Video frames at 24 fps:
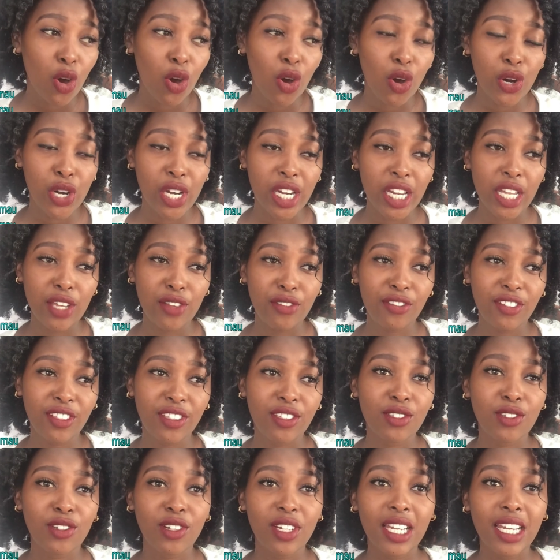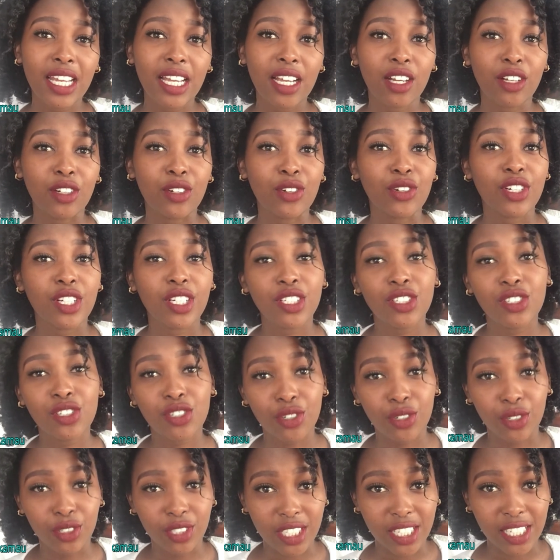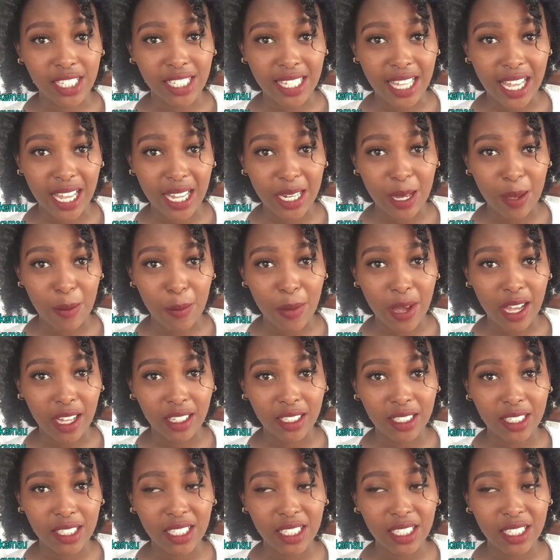or if it's not like an original designer bag,